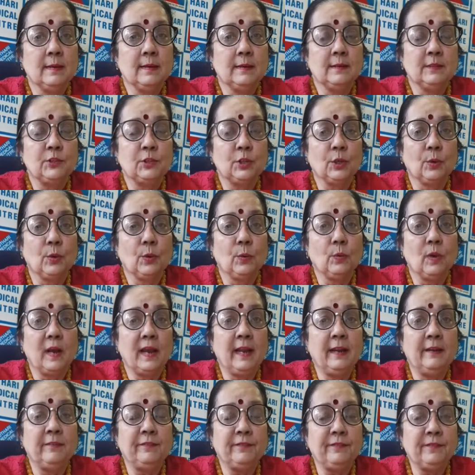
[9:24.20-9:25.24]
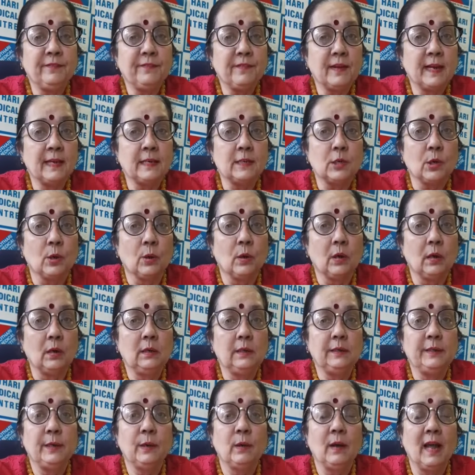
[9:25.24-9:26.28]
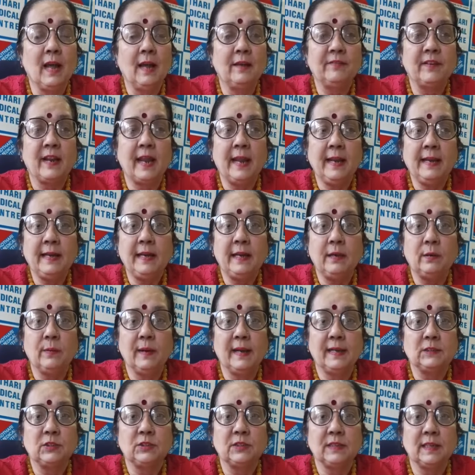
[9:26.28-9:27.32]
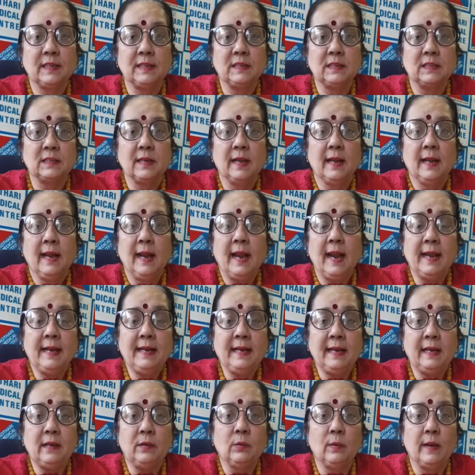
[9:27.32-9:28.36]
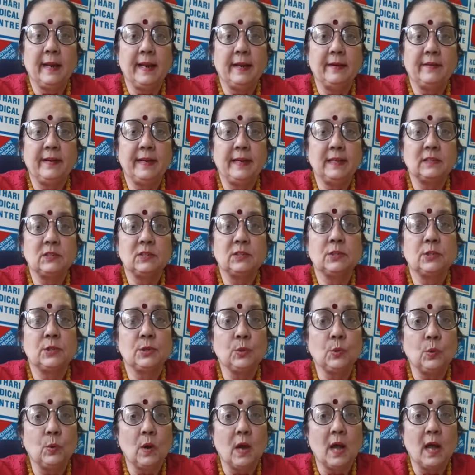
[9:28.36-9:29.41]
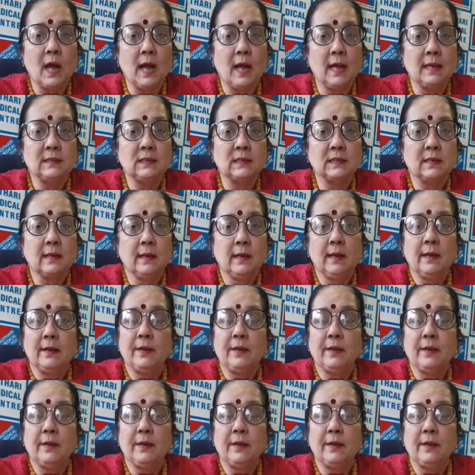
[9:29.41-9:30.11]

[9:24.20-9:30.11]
So if at all you have any questions, any queries to ask,